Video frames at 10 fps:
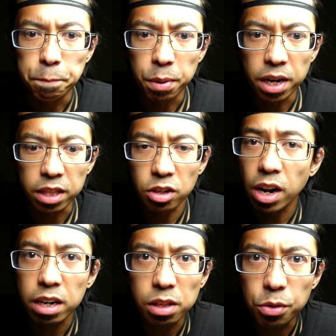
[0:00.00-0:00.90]
but they're
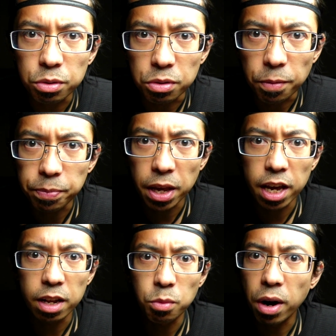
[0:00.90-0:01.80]
not a local.
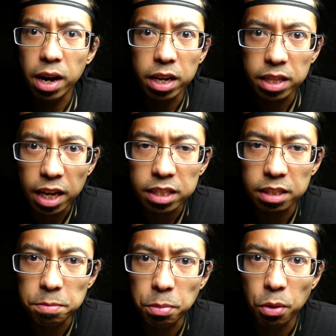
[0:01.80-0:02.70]
And why that's
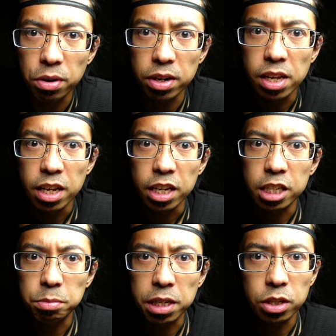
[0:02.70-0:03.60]
important
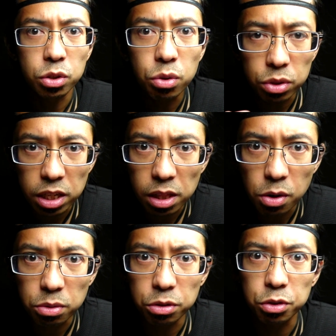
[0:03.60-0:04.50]
is because usually
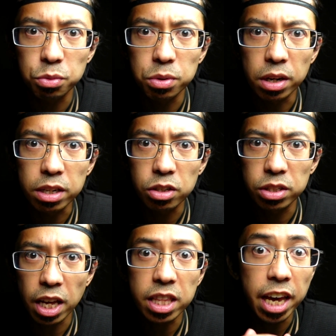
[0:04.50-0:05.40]
locals will
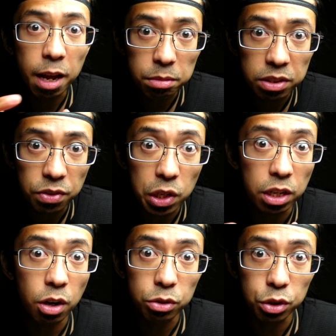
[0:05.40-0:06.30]
understand the atmosphere and the
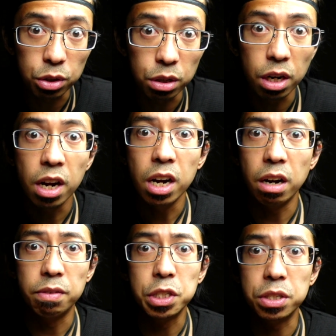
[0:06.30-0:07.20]
culture
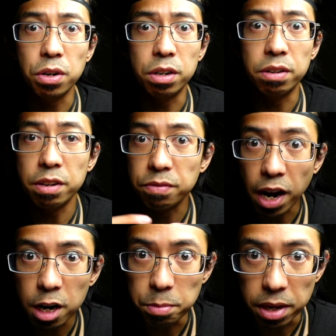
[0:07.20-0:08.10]
of a certain
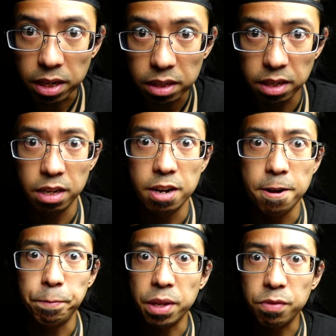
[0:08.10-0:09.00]
environment.
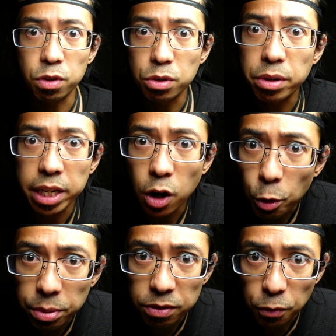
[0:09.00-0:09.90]
If you're doing an
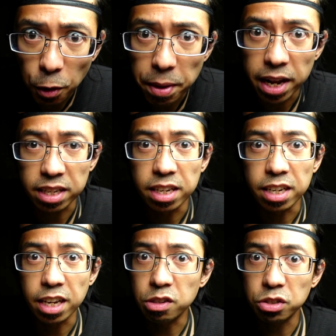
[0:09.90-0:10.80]
open format
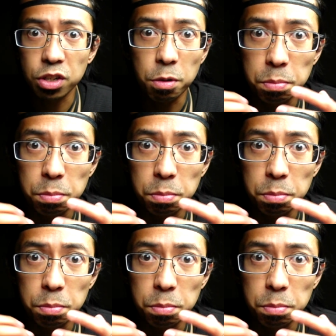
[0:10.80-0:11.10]
gig and you start